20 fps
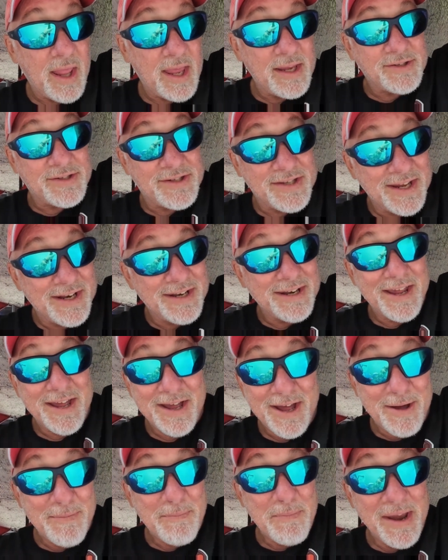less than
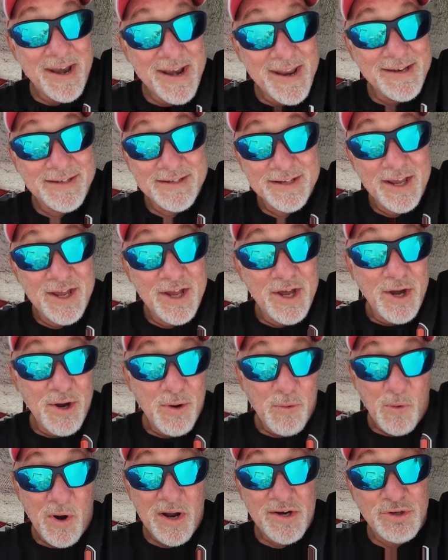a minute.
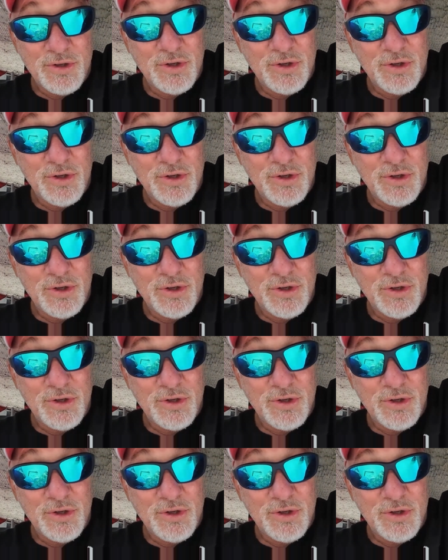One